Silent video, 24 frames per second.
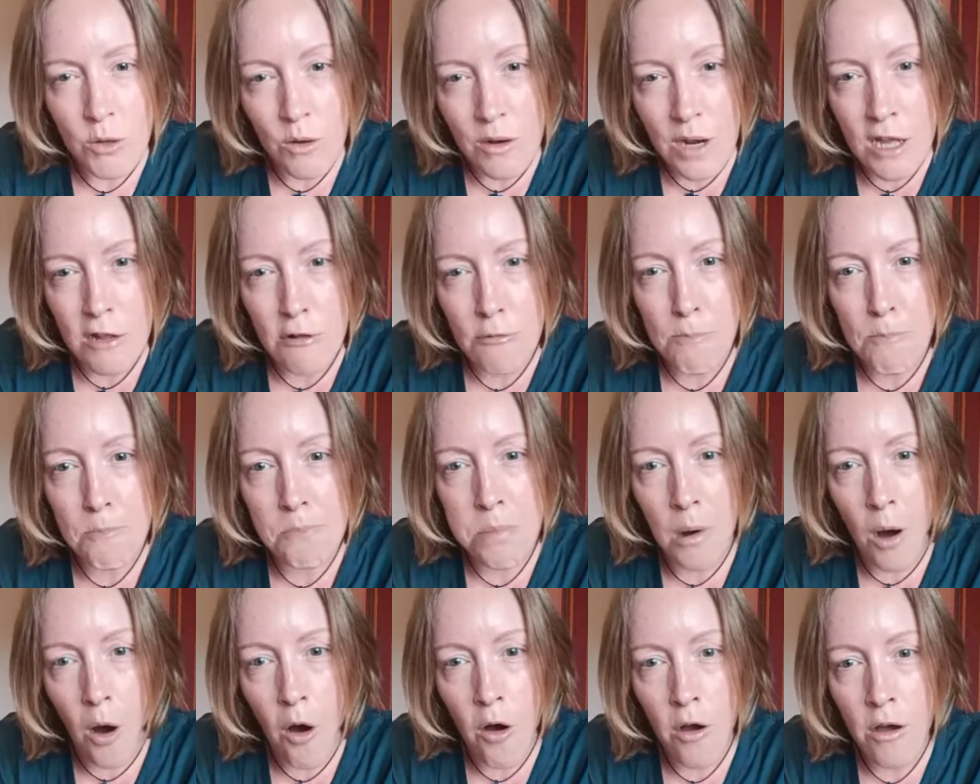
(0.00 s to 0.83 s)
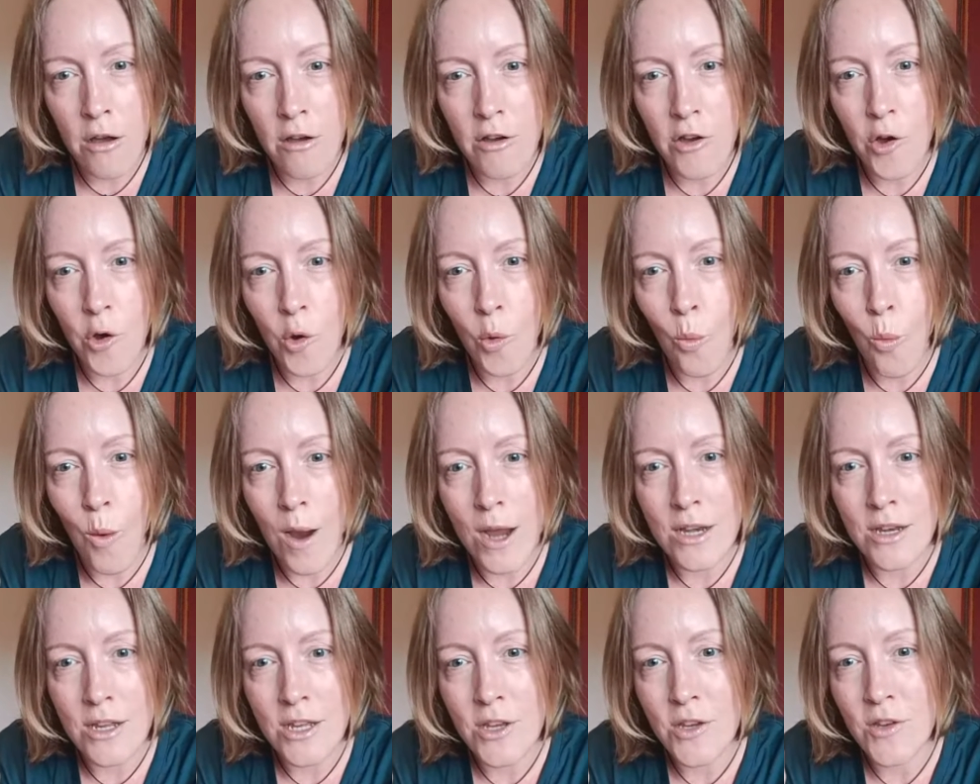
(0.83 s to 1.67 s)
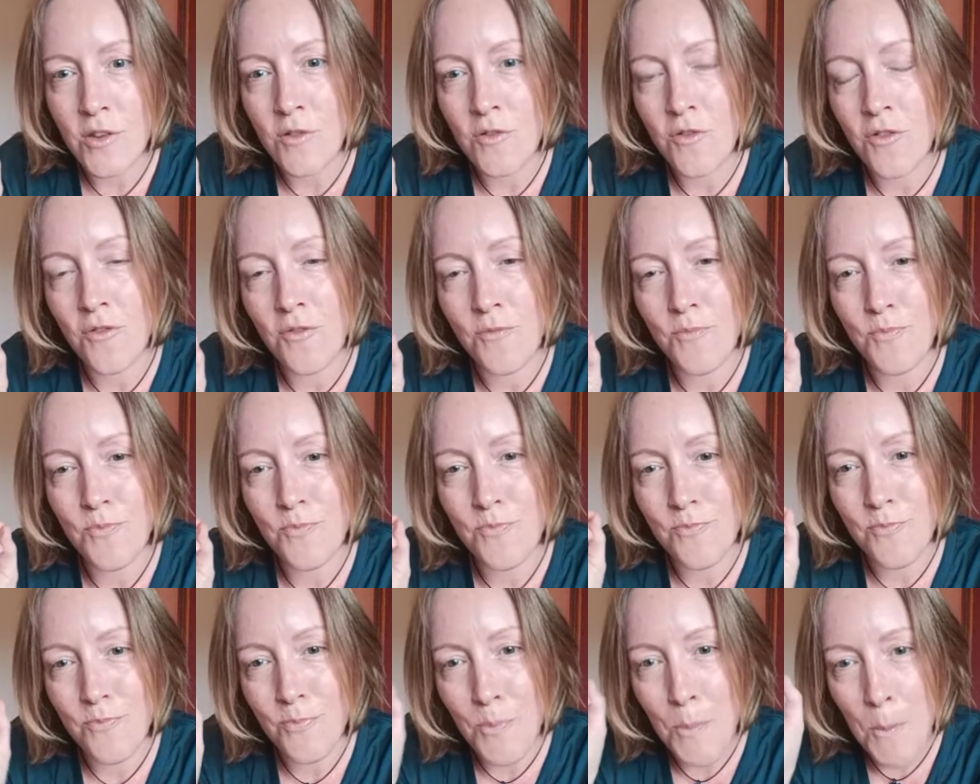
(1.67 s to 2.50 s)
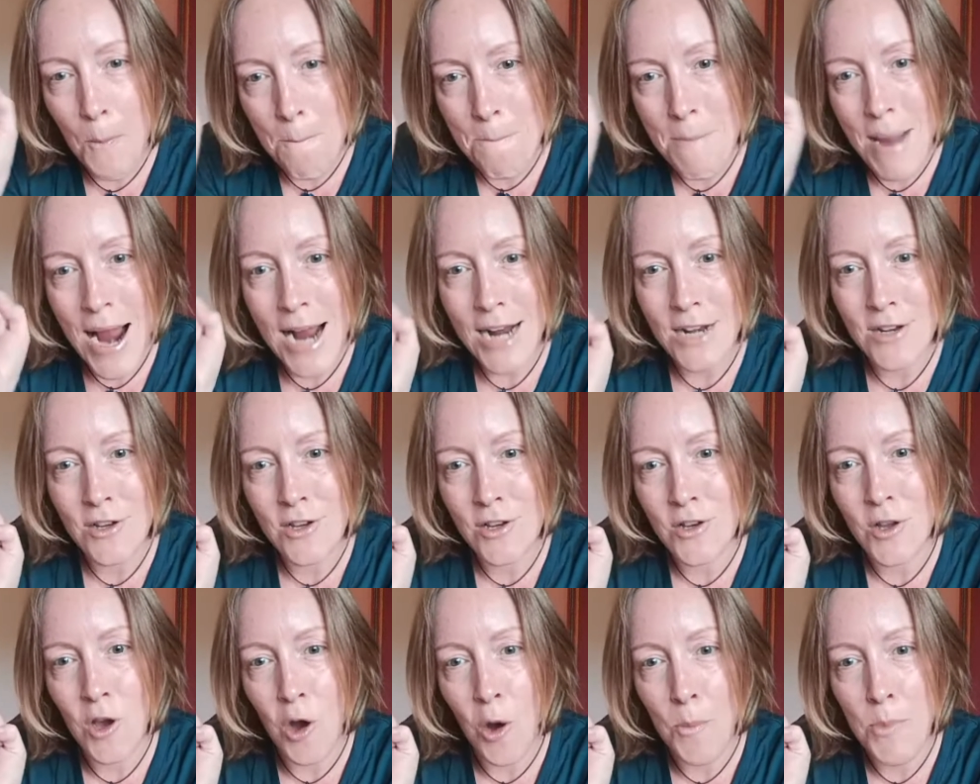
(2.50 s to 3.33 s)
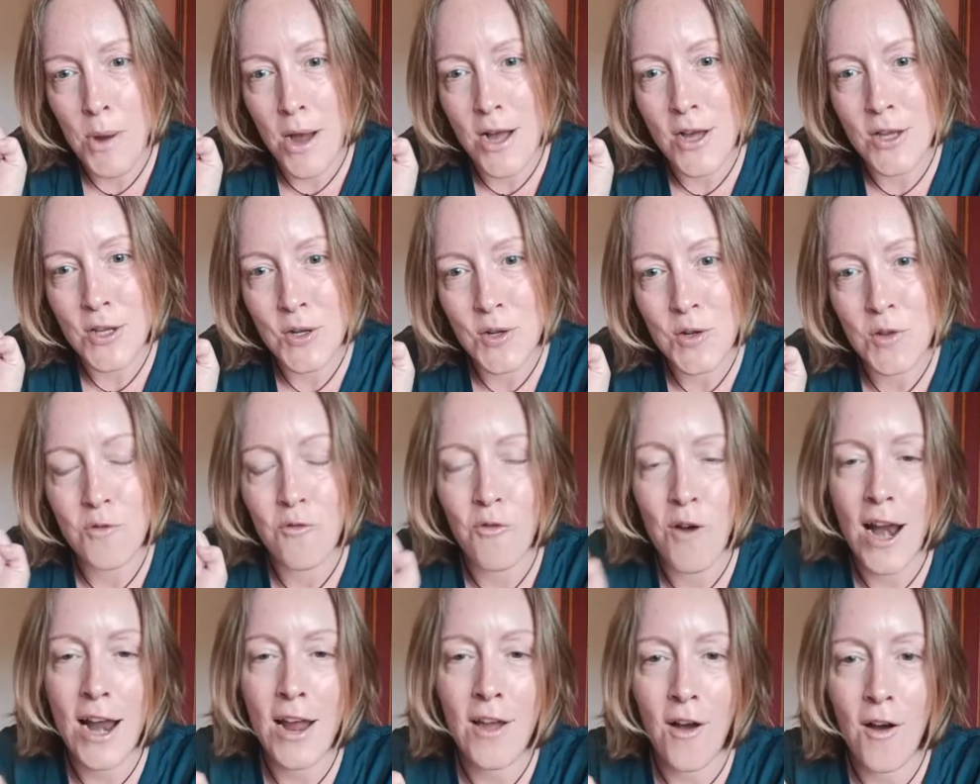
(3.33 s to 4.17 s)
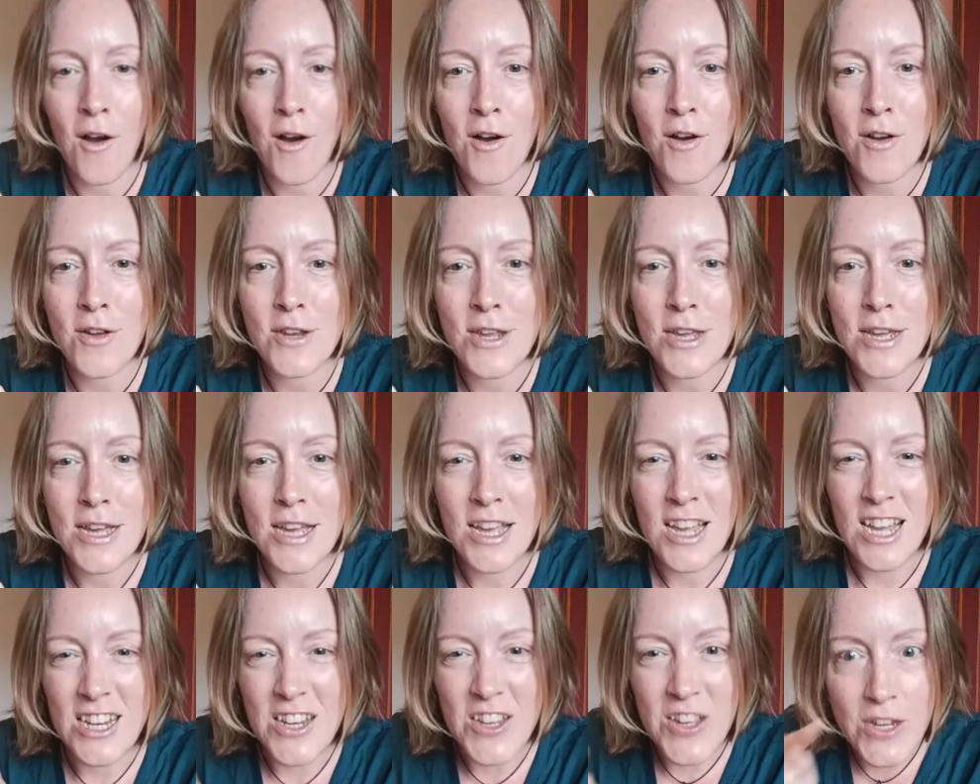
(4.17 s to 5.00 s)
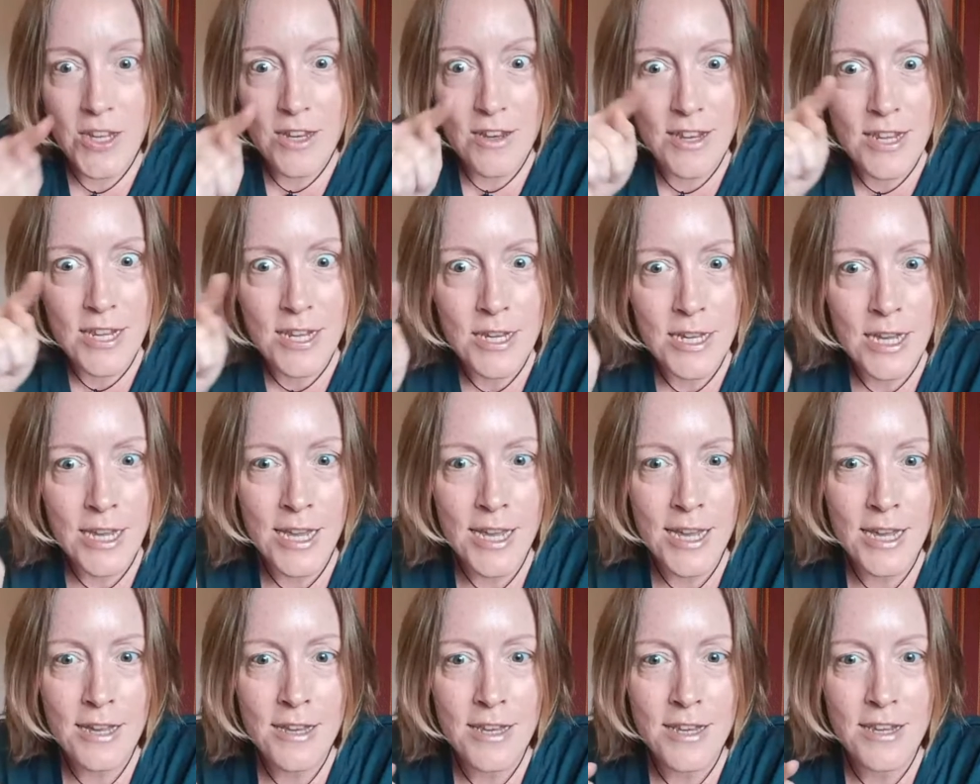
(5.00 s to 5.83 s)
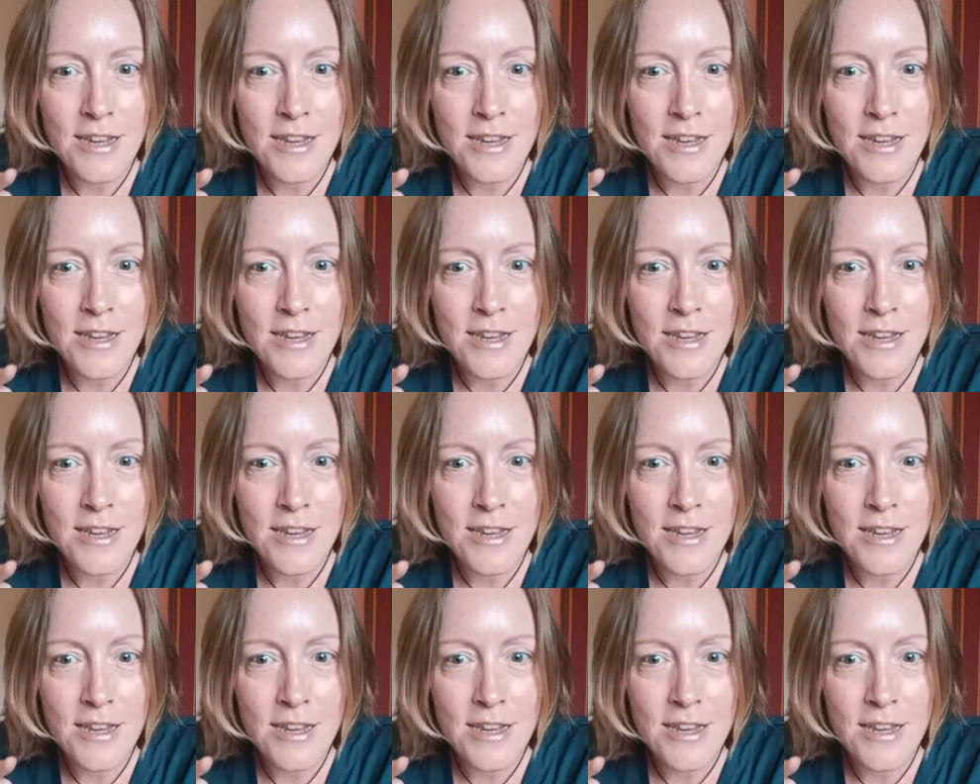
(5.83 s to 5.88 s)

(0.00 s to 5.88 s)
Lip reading: a little bomb when you've matched your personal record and you can see it.